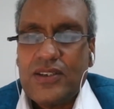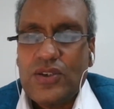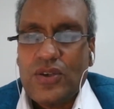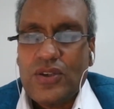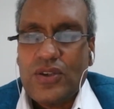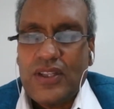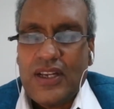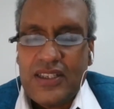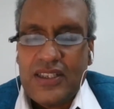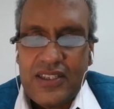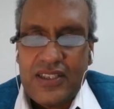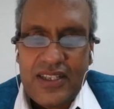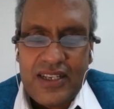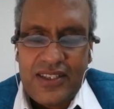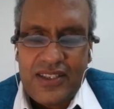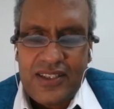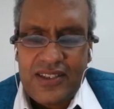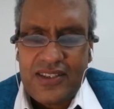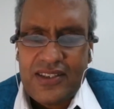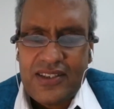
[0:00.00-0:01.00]
So that's
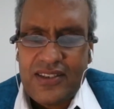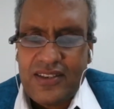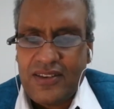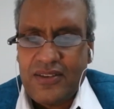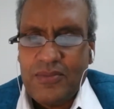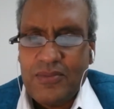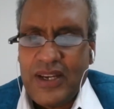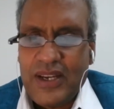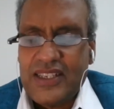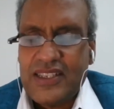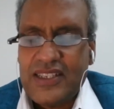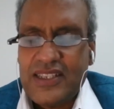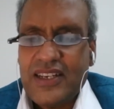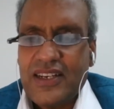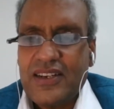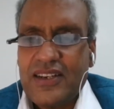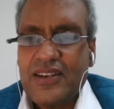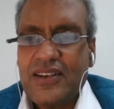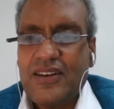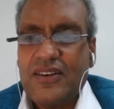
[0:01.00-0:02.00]

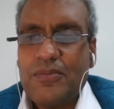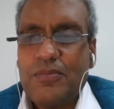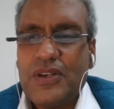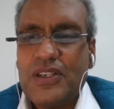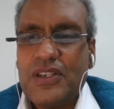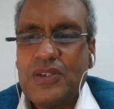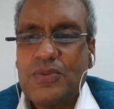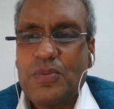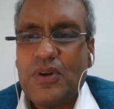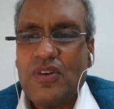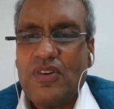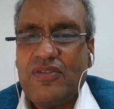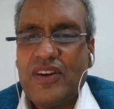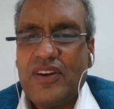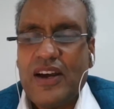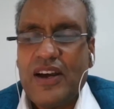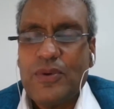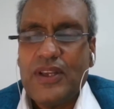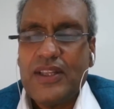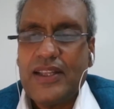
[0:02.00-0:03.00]
basic principle
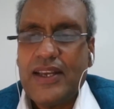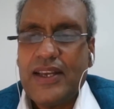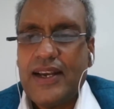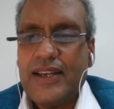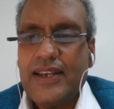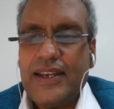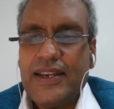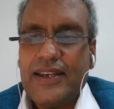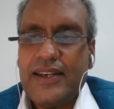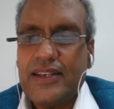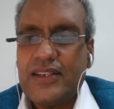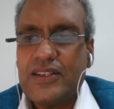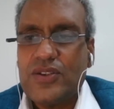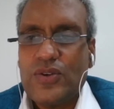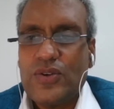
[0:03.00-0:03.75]
of having the IIA.